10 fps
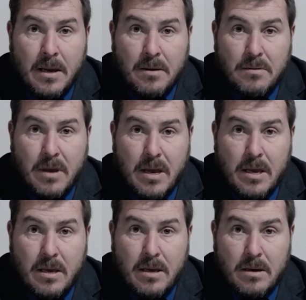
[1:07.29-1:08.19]

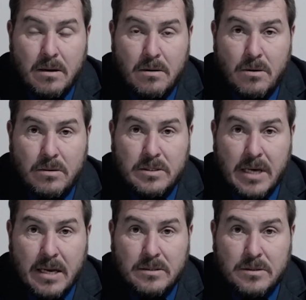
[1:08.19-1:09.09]
they looked
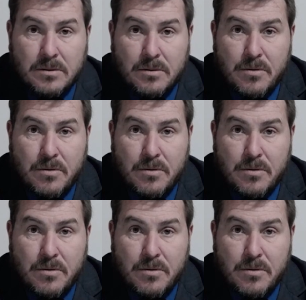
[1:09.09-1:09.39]
at the